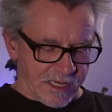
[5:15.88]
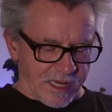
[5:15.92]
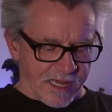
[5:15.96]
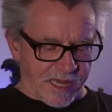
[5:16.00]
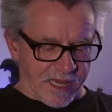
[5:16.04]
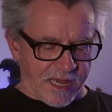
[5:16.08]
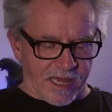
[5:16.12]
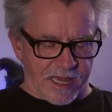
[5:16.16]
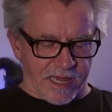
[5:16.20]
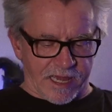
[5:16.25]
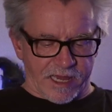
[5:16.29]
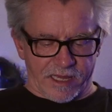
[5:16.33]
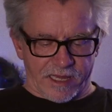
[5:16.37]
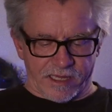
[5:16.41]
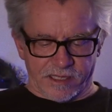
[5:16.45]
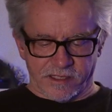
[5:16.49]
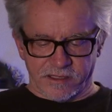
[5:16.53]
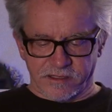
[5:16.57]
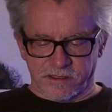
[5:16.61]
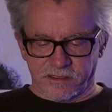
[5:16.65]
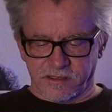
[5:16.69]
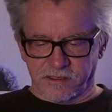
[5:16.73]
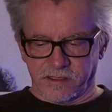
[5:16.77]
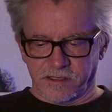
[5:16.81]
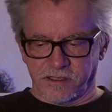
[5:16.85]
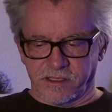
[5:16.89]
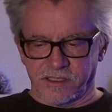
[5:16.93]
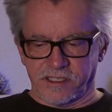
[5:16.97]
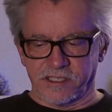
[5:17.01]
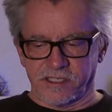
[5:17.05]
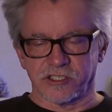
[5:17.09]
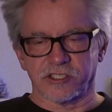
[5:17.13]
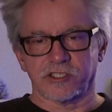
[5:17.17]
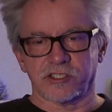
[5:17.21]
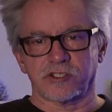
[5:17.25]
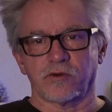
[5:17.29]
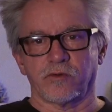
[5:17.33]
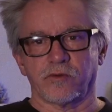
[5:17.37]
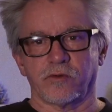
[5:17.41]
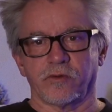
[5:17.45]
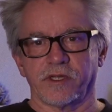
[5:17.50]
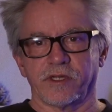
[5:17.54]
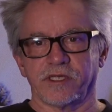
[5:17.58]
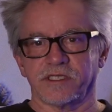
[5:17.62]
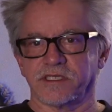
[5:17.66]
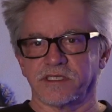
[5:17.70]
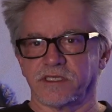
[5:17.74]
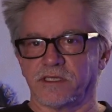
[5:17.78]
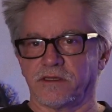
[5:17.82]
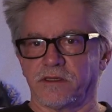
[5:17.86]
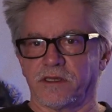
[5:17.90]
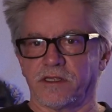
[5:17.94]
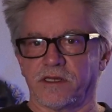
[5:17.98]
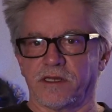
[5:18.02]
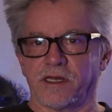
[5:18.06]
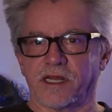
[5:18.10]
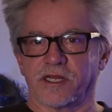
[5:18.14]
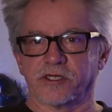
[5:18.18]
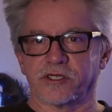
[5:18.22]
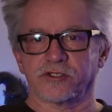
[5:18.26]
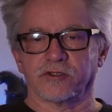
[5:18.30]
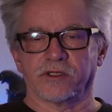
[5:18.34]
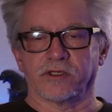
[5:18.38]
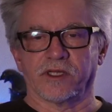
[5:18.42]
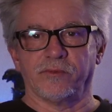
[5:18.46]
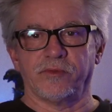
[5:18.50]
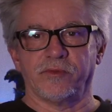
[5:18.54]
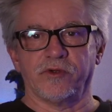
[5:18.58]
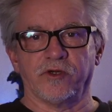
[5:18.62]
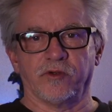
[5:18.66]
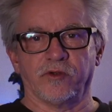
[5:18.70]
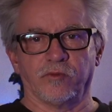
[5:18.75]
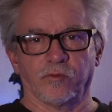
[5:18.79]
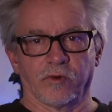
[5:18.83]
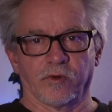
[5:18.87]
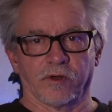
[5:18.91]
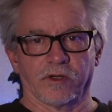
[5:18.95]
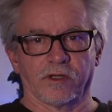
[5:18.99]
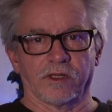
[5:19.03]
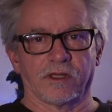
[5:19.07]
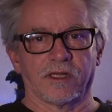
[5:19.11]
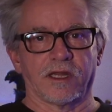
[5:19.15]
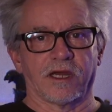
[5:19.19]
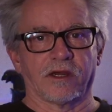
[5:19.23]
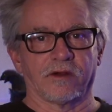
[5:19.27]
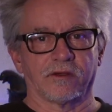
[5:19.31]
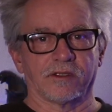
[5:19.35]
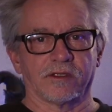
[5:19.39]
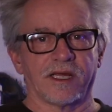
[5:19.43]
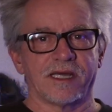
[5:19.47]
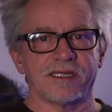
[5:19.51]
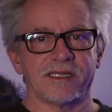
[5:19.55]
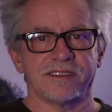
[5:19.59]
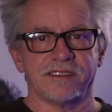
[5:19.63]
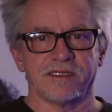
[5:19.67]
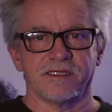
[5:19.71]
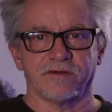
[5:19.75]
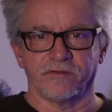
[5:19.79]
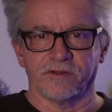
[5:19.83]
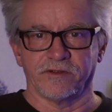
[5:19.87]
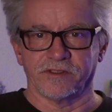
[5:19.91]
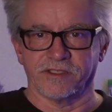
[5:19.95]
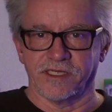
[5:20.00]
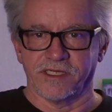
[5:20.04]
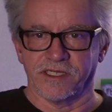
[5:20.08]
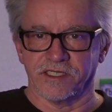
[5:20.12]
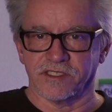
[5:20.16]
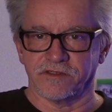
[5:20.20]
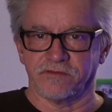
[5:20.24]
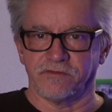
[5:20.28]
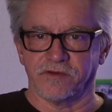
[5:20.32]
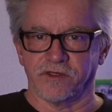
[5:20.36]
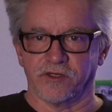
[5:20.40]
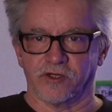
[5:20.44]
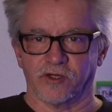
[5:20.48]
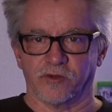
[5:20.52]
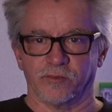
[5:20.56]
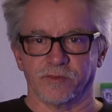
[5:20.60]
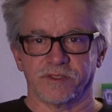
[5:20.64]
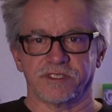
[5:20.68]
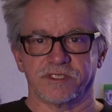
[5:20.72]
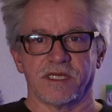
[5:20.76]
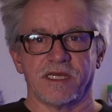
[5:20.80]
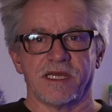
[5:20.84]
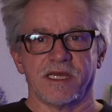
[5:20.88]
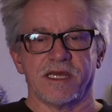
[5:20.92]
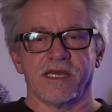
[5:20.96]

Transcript: And his stories in the National Lampoon are a lot different than his films.